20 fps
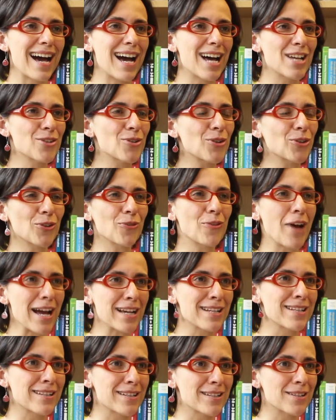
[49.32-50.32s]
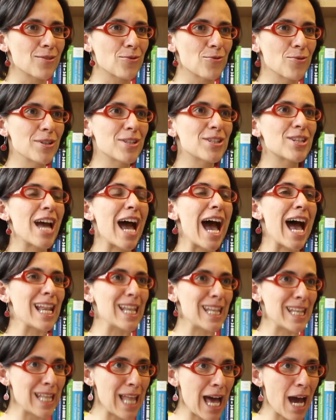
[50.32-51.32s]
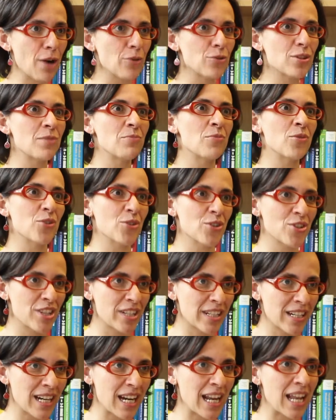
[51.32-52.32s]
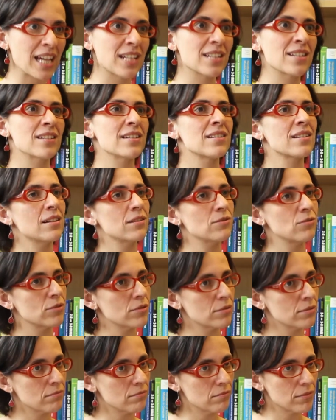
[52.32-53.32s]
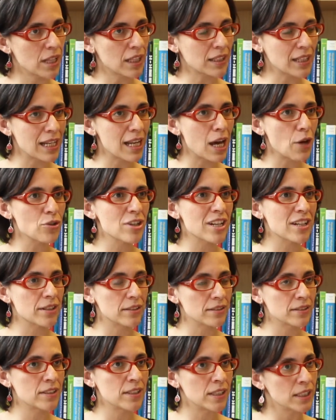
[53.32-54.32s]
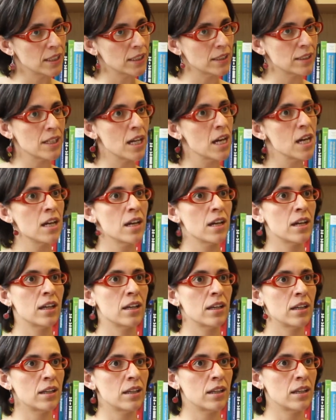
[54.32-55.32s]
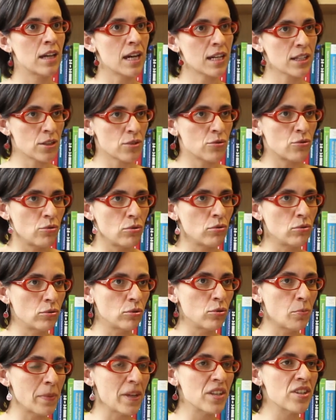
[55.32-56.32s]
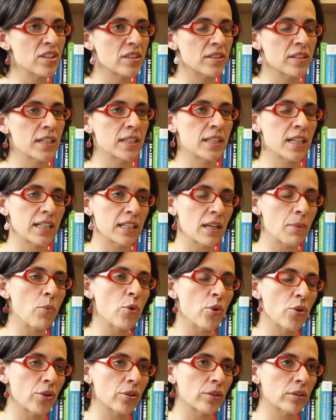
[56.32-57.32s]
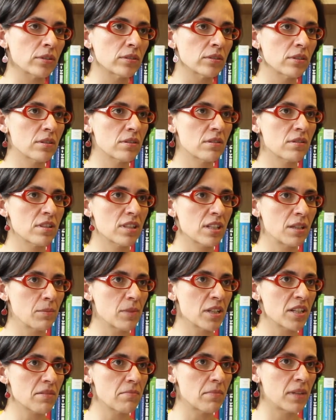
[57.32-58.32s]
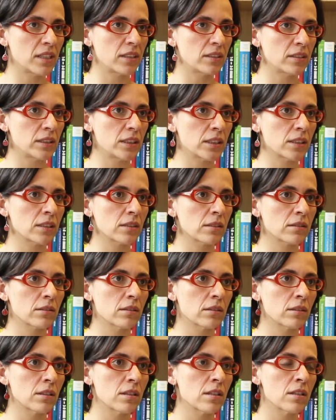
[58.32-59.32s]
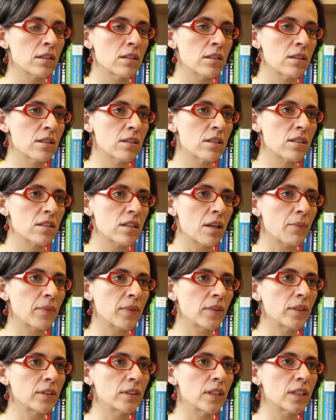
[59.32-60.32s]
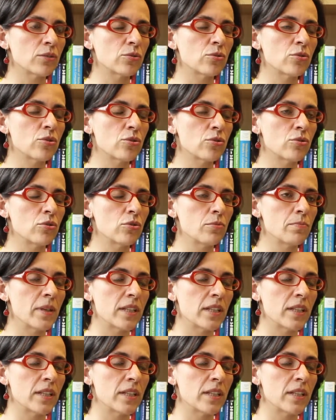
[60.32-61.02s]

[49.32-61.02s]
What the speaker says: a sort of access which allows a more general access and that allows guaranteeing access to patient data in a more seamless manner is something that should